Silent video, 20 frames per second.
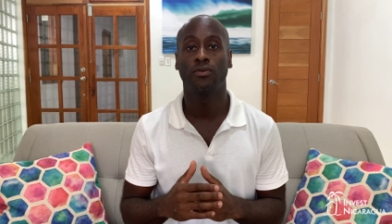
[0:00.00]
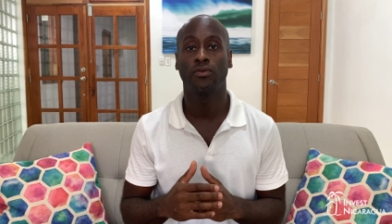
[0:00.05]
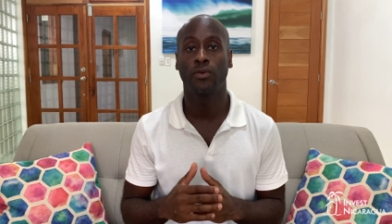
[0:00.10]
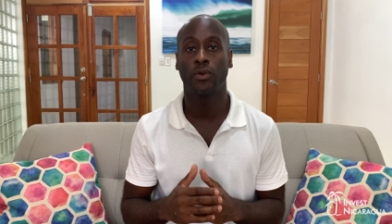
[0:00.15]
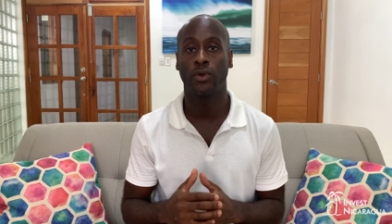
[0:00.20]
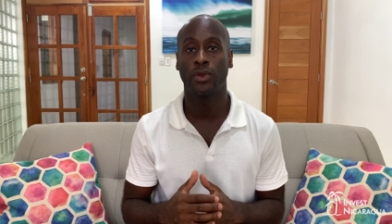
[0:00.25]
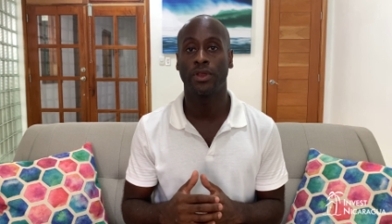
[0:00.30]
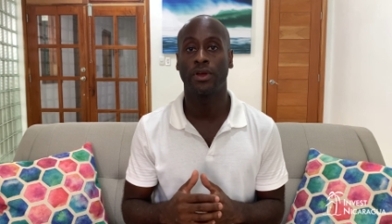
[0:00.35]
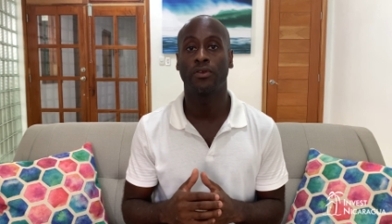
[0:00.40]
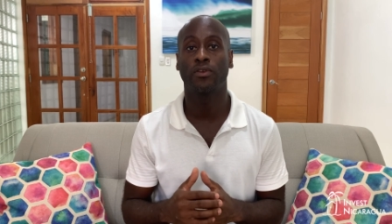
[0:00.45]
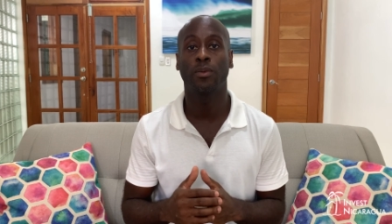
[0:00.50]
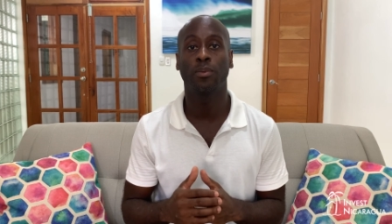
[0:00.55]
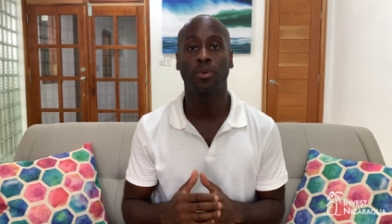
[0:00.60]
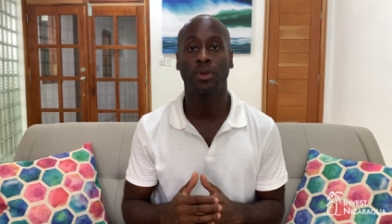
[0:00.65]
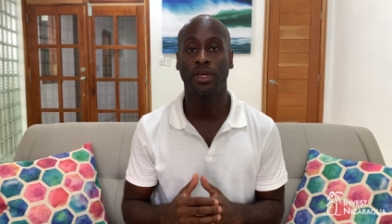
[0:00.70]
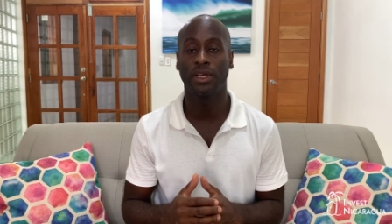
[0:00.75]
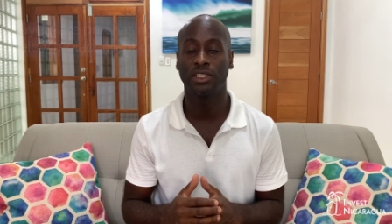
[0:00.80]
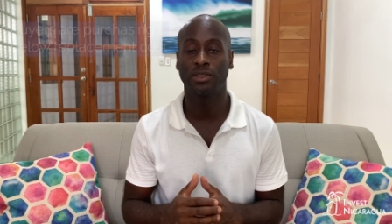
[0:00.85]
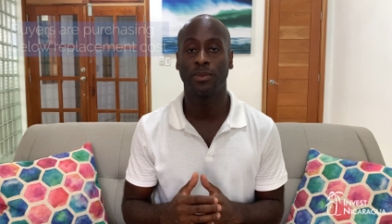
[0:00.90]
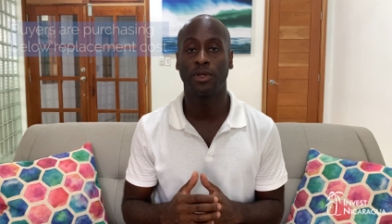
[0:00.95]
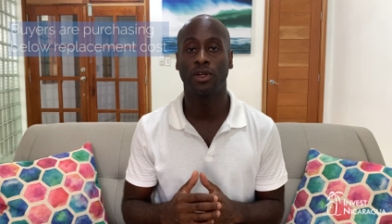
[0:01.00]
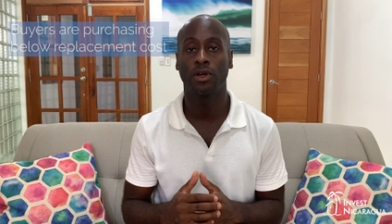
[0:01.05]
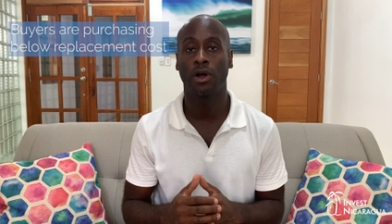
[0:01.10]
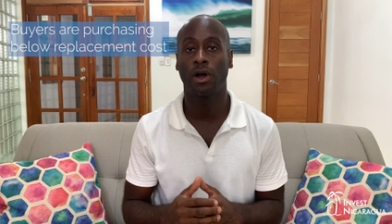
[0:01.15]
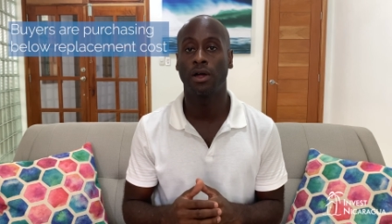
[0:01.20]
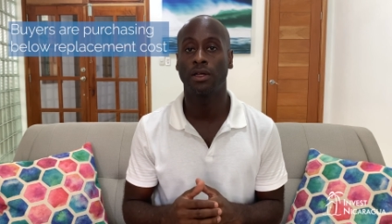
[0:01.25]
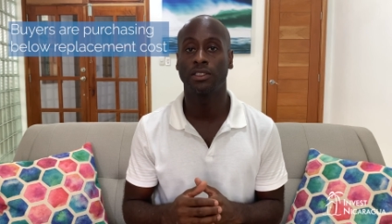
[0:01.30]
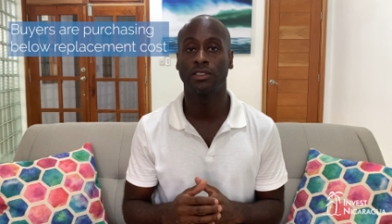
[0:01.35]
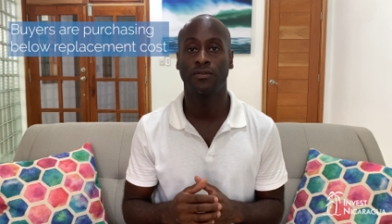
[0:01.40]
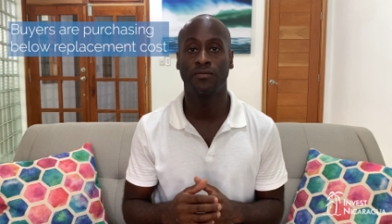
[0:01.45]
for their replacement
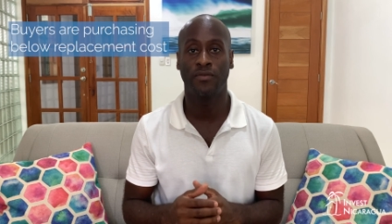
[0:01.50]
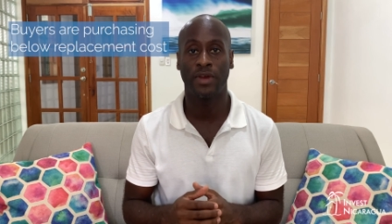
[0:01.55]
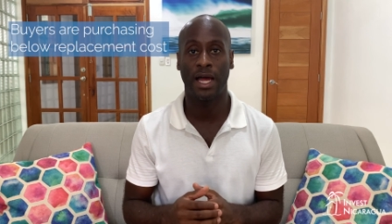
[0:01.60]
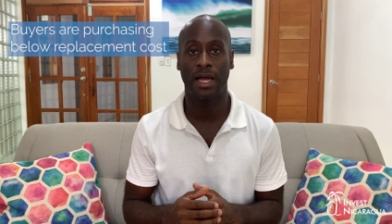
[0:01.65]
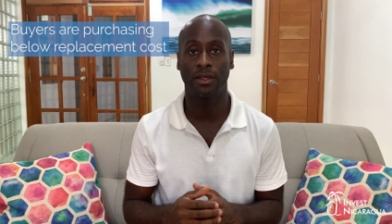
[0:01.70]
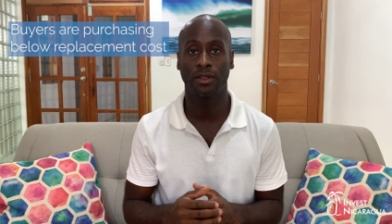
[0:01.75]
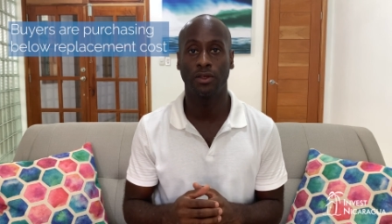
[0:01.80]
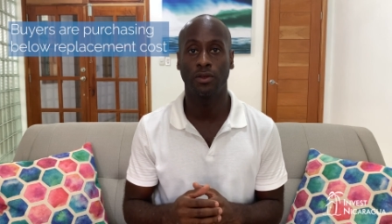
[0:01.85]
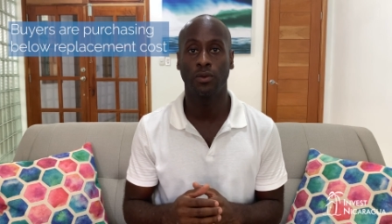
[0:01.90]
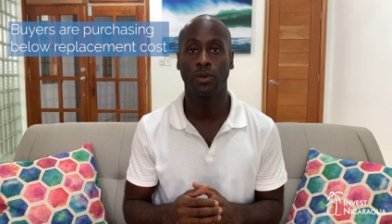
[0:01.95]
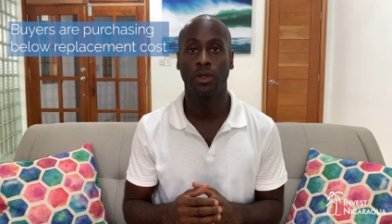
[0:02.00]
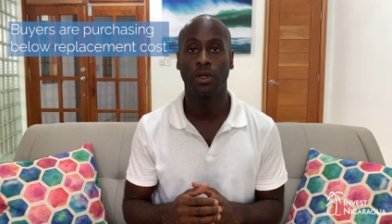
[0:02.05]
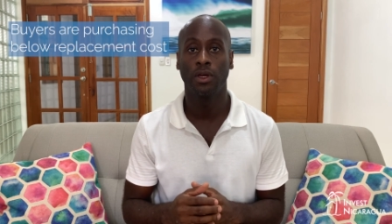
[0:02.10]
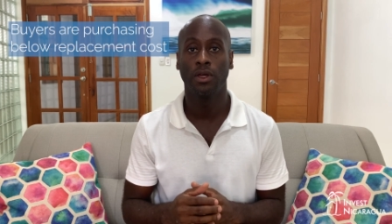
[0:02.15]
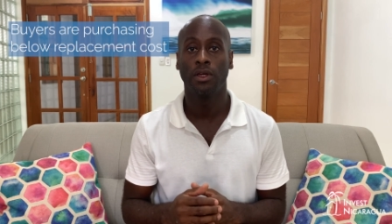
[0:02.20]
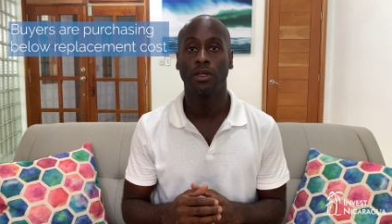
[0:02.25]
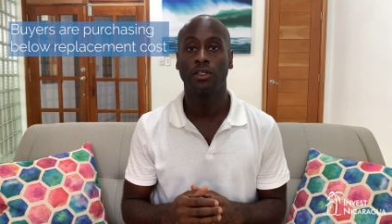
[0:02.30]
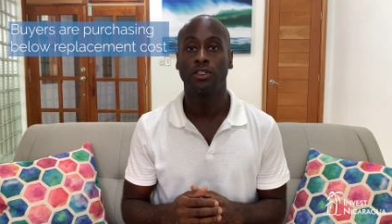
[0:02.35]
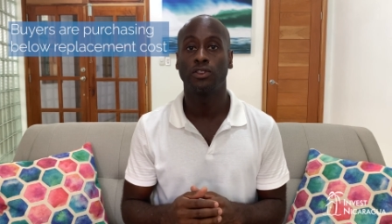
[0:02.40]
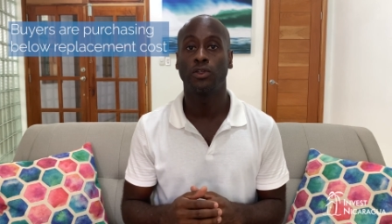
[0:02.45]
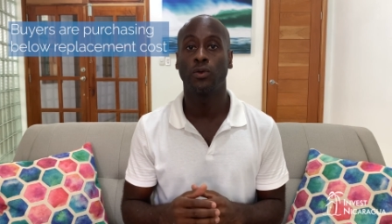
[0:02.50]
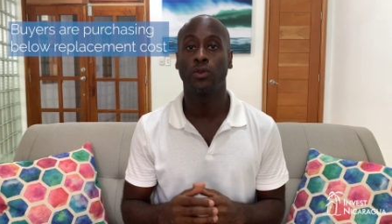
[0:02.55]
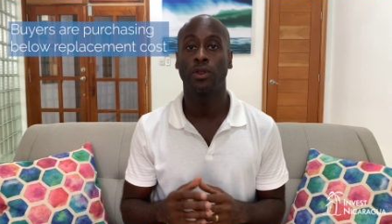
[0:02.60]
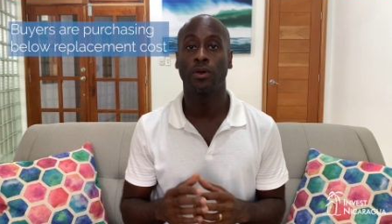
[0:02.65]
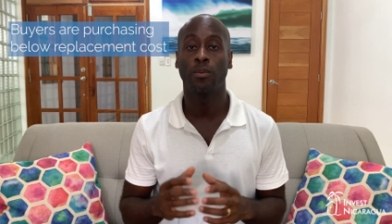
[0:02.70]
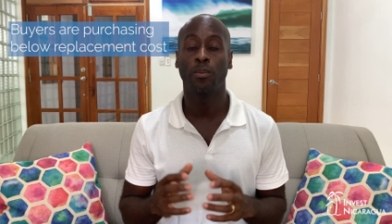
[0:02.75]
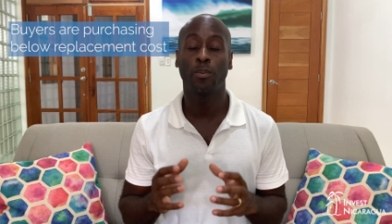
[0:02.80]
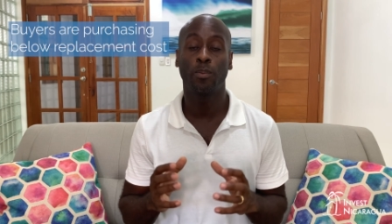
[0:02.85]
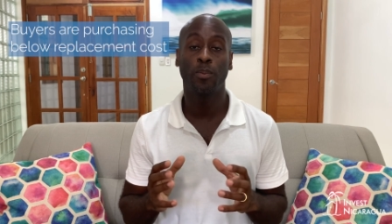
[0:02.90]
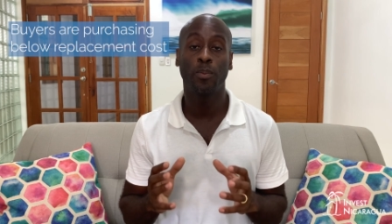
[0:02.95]
cost value. So
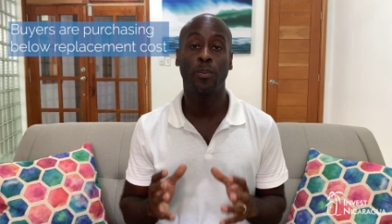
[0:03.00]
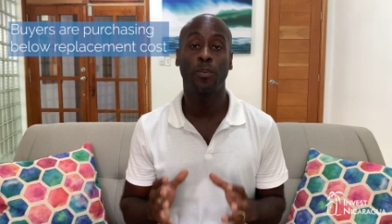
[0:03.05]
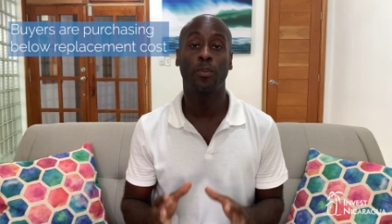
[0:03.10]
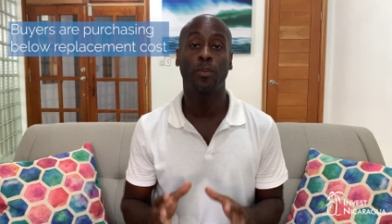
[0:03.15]
the